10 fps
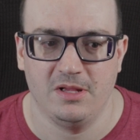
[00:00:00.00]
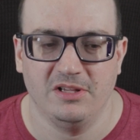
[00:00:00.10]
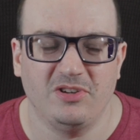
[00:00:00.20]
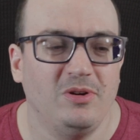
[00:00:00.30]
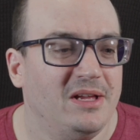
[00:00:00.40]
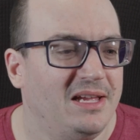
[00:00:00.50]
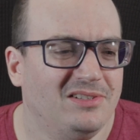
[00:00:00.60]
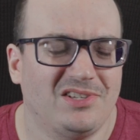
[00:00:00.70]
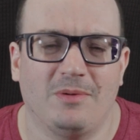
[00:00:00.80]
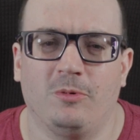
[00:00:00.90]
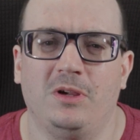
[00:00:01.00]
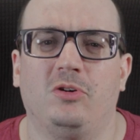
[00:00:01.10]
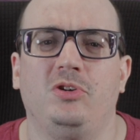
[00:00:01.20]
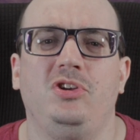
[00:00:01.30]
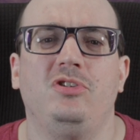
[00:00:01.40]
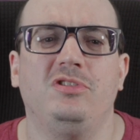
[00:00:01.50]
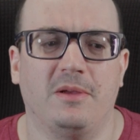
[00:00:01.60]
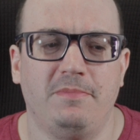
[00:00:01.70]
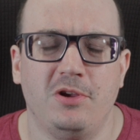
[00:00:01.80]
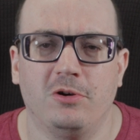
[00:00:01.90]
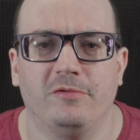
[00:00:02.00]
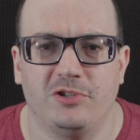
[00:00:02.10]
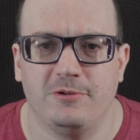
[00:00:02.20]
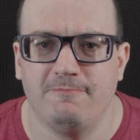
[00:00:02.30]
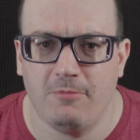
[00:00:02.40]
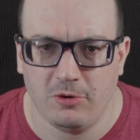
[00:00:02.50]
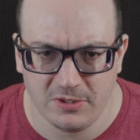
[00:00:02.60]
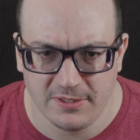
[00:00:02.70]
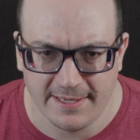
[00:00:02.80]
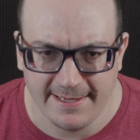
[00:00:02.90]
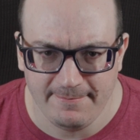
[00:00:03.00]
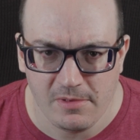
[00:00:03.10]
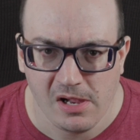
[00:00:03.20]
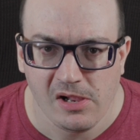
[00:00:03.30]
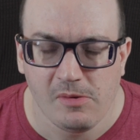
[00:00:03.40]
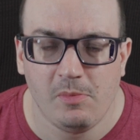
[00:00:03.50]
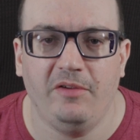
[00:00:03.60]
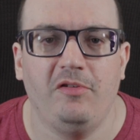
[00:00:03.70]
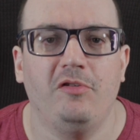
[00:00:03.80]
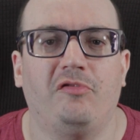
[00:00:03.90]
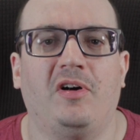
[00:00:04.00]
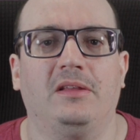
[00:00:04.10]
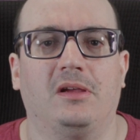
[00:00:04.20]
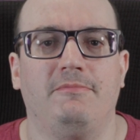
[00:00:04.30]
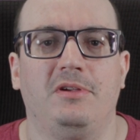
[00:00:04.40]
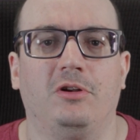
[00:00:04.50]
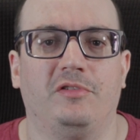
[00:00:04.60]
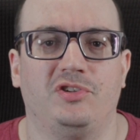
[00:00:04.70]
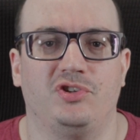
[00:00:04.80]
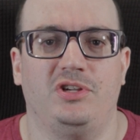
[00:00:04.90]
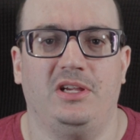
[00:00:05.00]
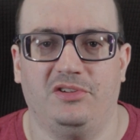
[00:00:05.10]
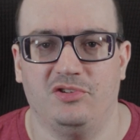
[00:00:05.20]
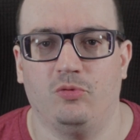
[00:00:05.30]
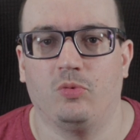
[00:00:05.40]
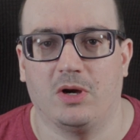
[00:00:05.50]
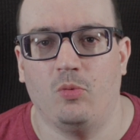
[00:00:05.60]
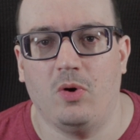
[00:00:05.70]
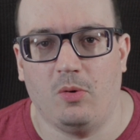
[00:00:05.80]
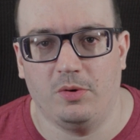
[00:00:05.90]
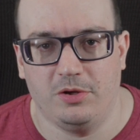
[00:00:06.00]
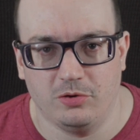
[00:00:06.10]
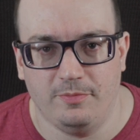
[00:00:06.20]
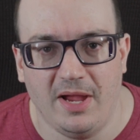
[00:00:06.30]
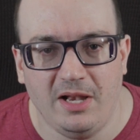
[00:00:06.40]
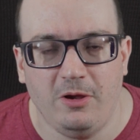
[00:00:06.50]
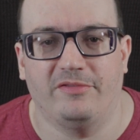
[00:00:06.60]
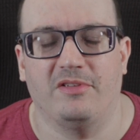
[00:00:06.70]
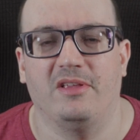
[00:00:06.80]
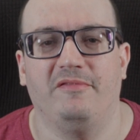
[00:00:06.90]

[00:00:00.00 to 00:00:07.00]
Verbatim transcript: So in summary, you'll use computer vision most of the time, but if you find that computer vision isn't working well with your domain, you have something